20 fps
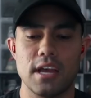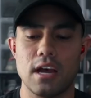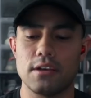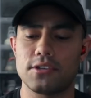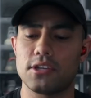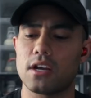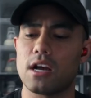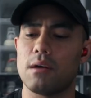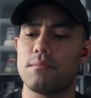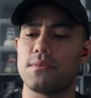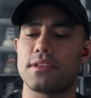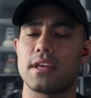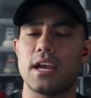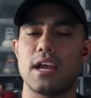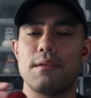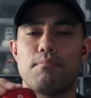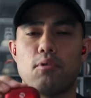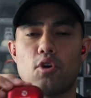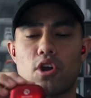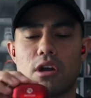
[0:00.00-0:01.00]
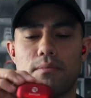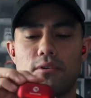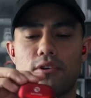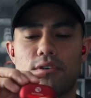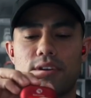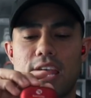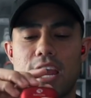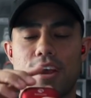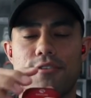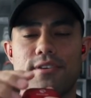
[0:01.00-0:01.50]
They also come with a
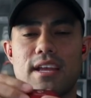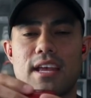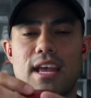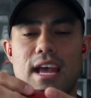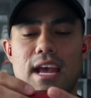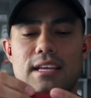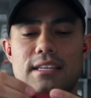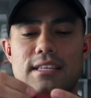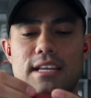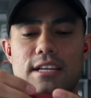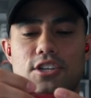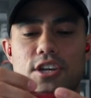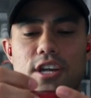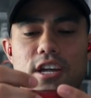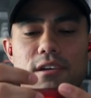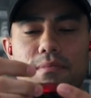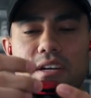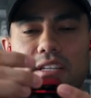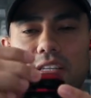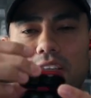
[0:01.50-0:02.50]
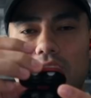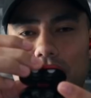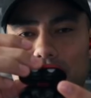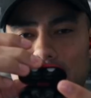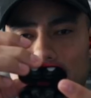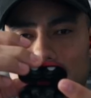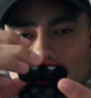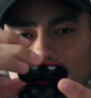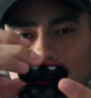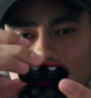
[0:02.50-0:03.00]
portable carrying case that your earbuds go
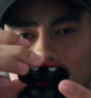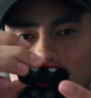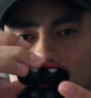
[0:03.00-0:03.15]
inside.